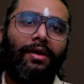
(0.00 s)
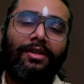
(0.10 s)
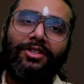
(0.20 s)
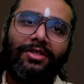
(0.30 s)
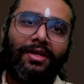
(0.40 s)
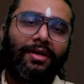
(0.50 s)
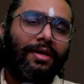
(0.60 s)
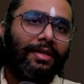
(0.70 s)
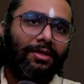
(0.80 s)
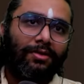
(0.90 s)
Register.
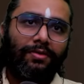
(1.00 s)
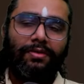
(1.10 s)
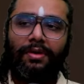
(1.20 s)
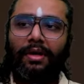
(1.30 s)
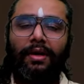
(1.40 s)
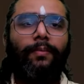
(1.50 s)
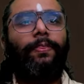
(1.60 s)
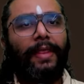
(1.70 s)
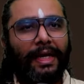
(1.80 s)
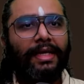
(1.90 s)

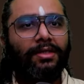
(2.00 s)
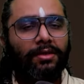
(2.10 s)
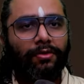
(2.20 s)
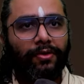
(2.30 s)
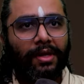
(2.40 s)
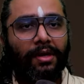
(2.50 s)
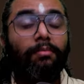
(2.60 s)
It is free,